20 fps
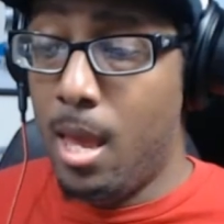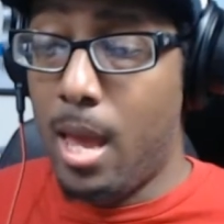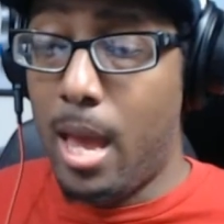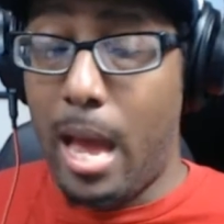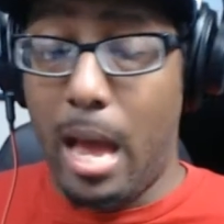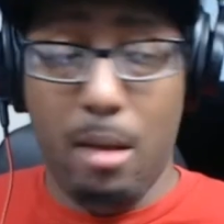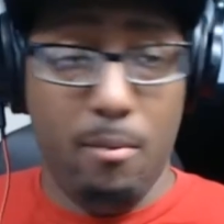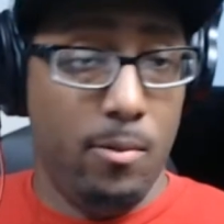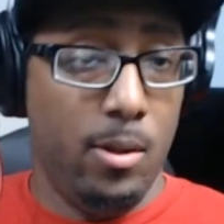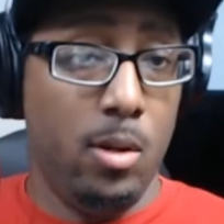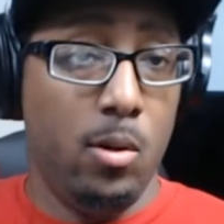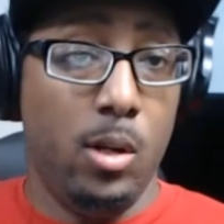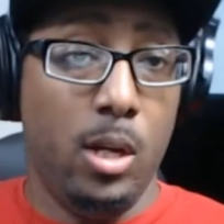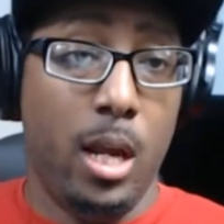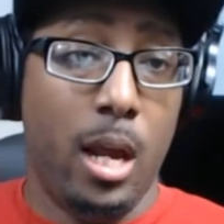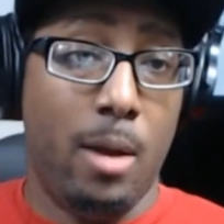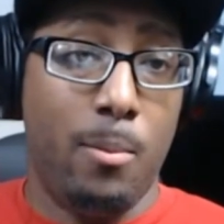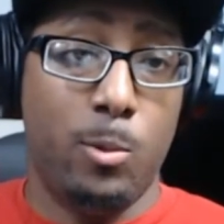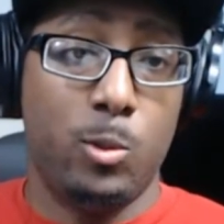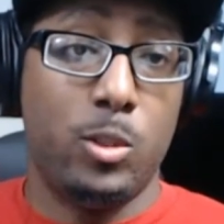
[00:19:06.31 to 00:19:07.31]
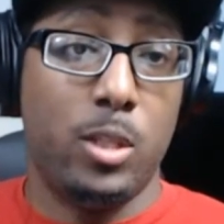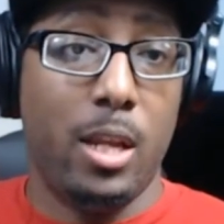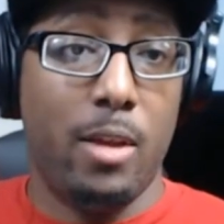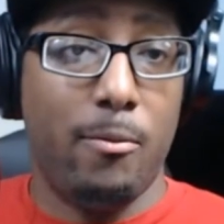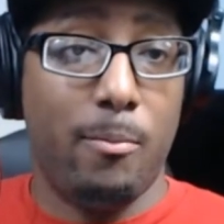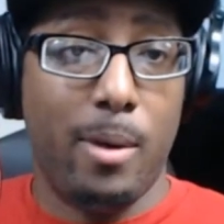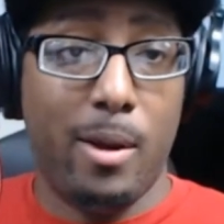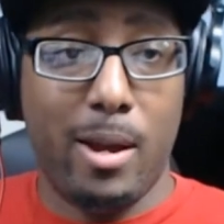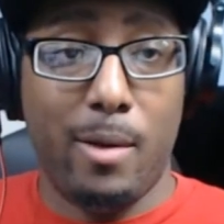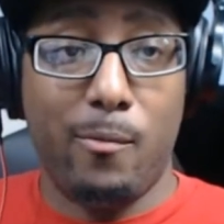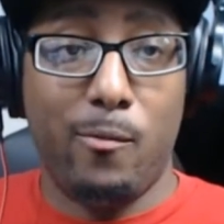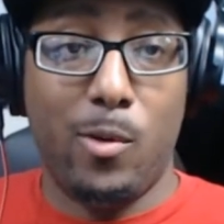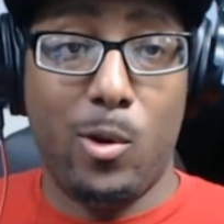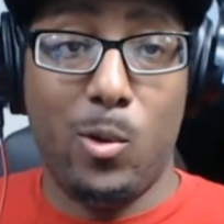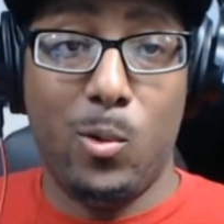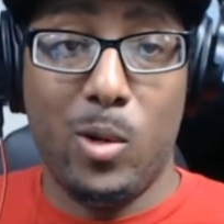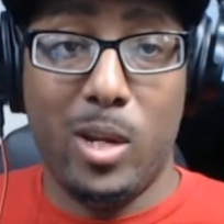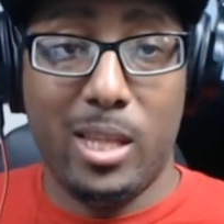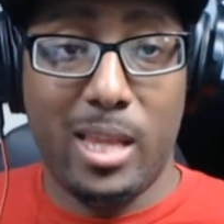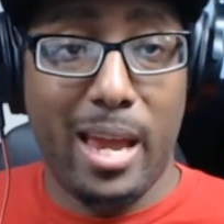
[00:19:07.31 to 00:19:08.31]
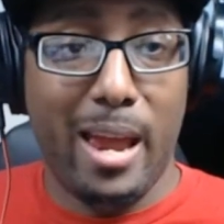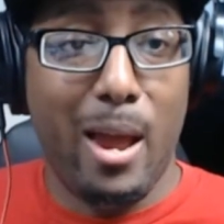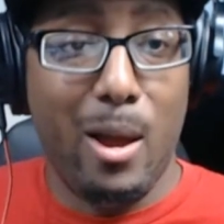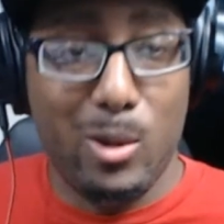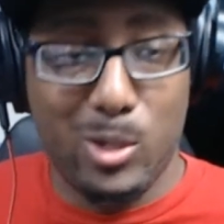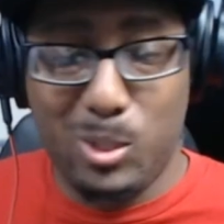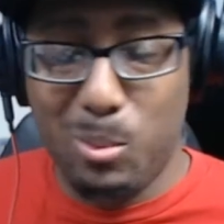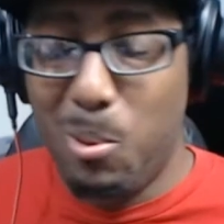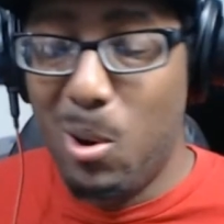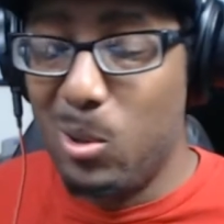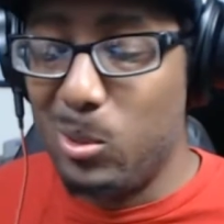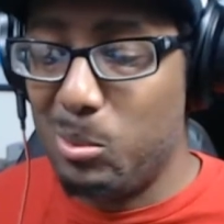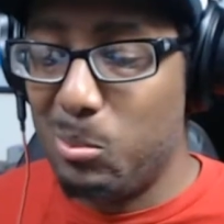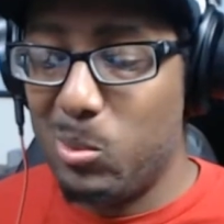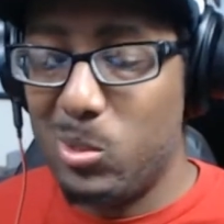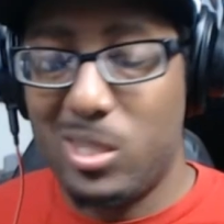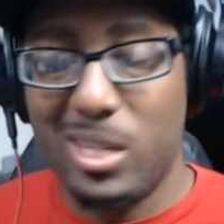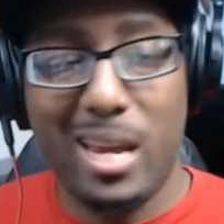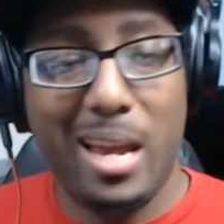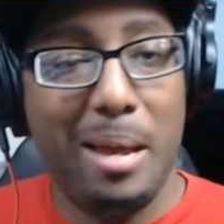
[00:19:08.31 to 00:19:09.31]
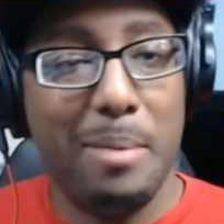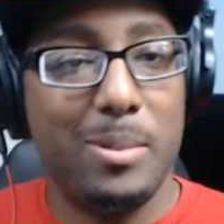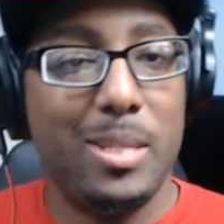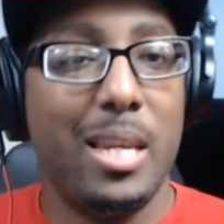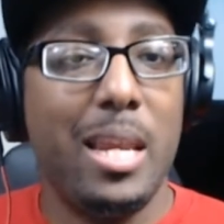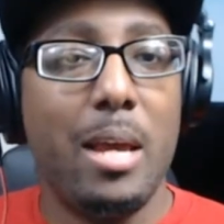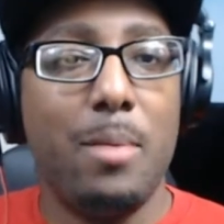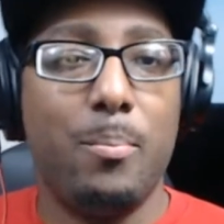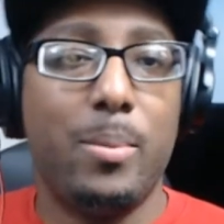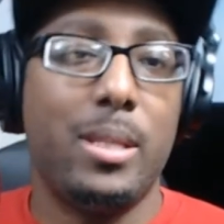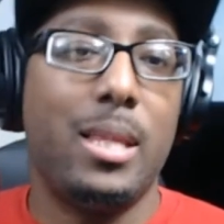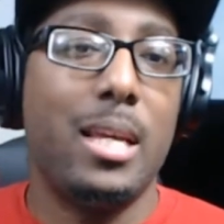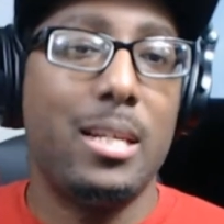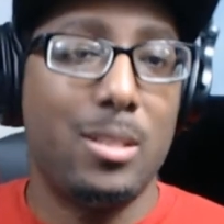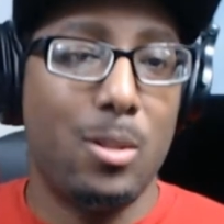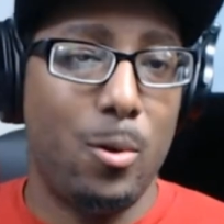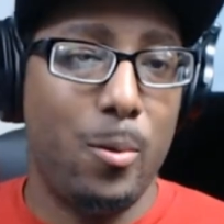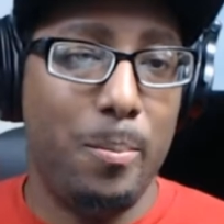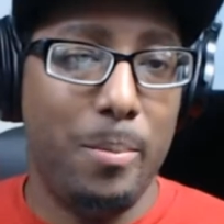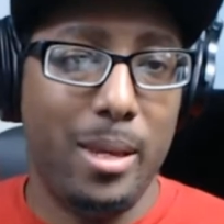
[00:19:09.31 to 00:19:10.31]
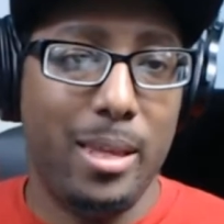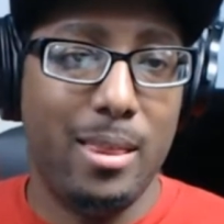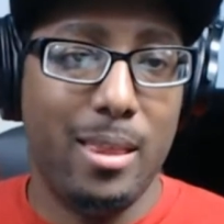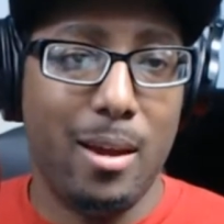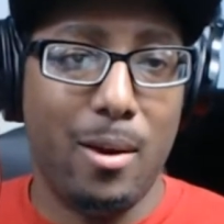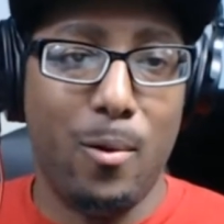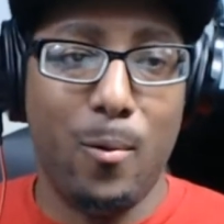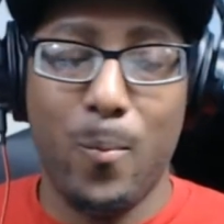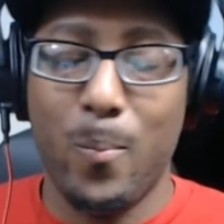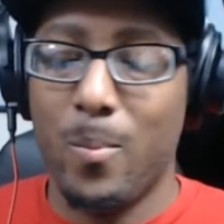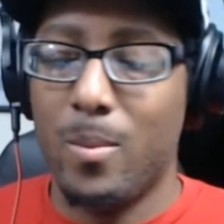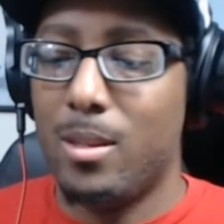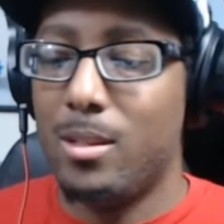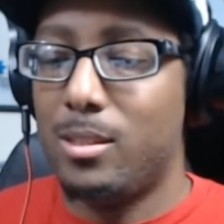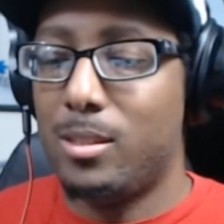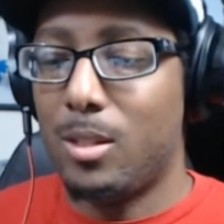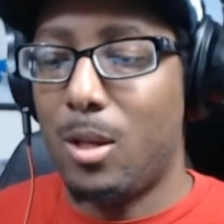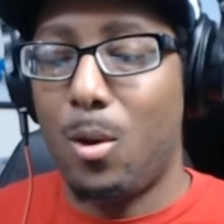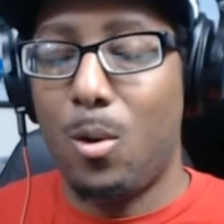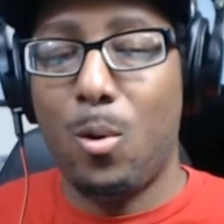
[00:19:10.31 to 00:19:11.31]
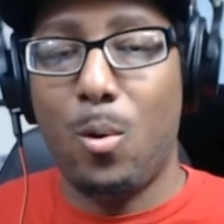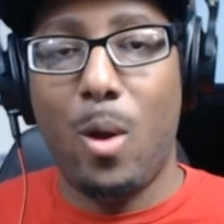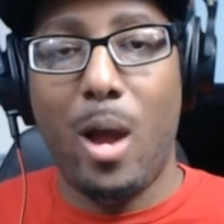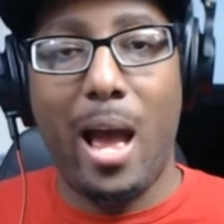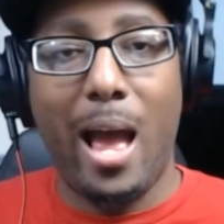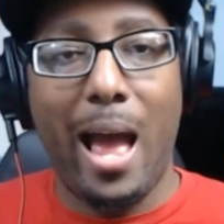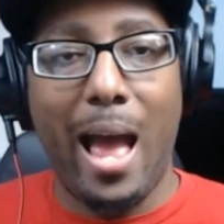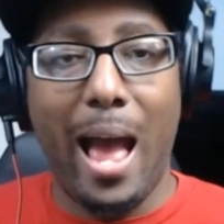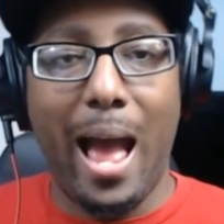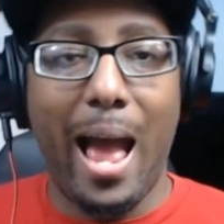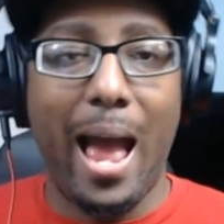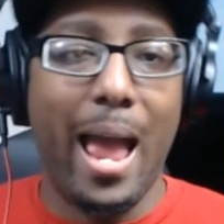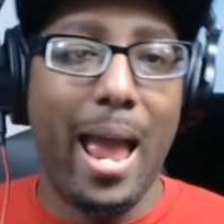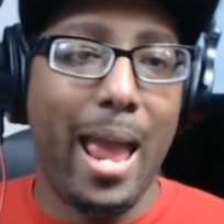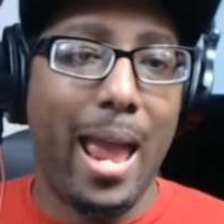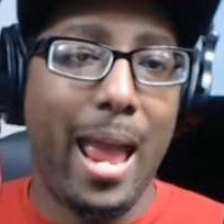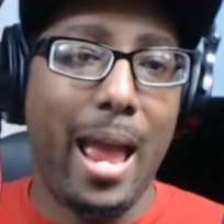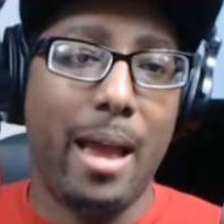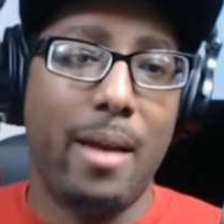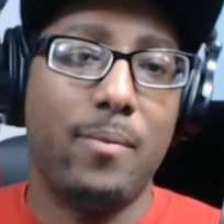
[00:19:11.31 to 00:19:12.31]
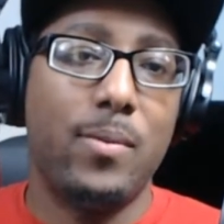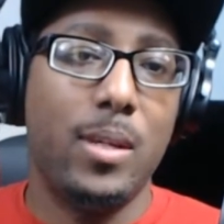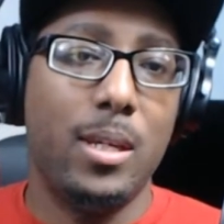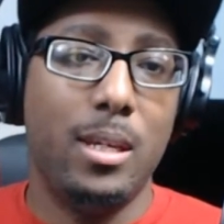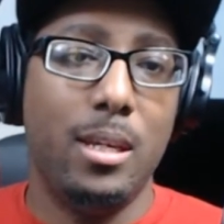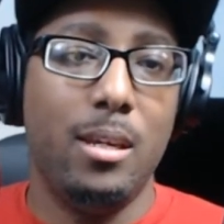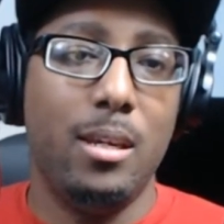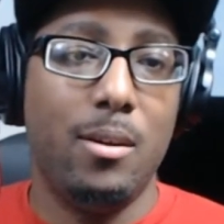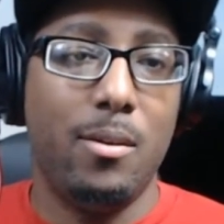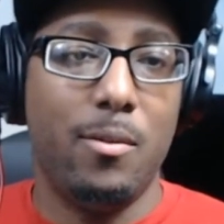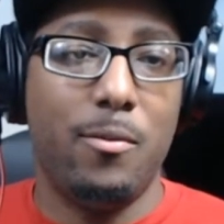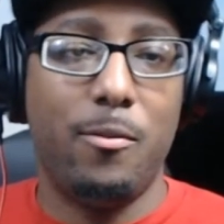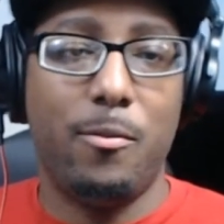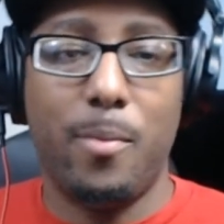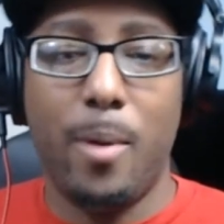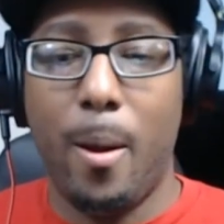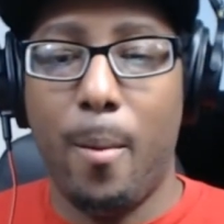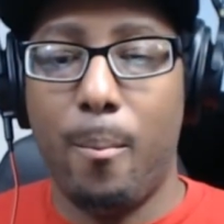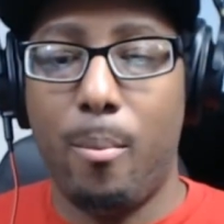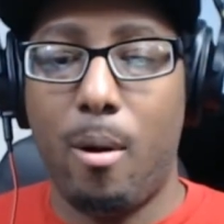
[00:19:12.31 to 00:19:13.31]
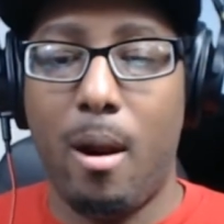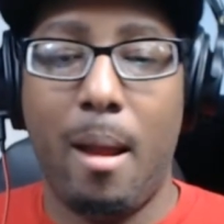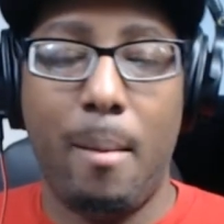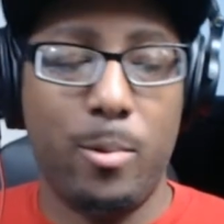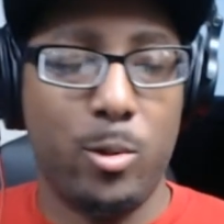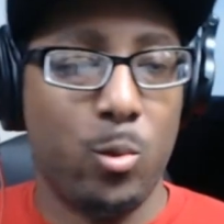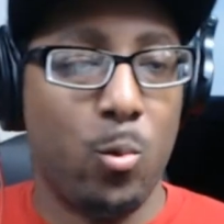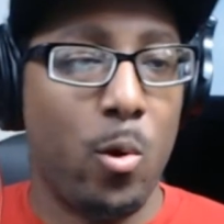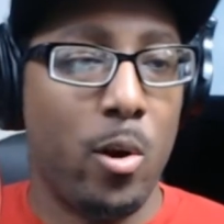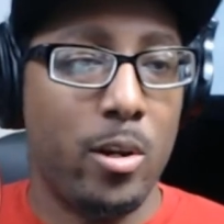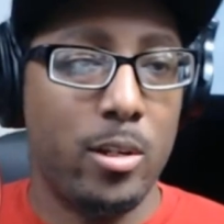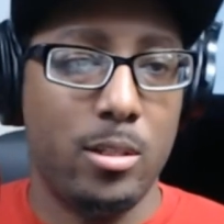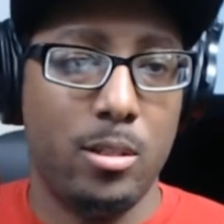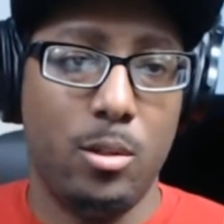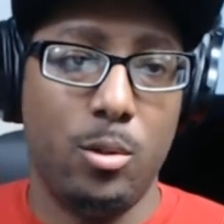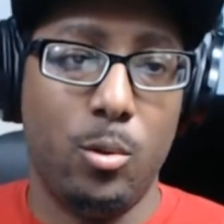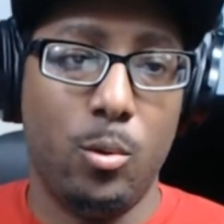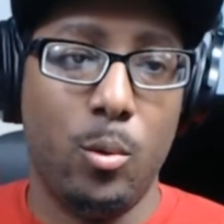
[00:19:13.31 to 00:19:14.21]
I've literally almost left my phone at the house multiple times, but that's on me though. So I have to give props where it's due.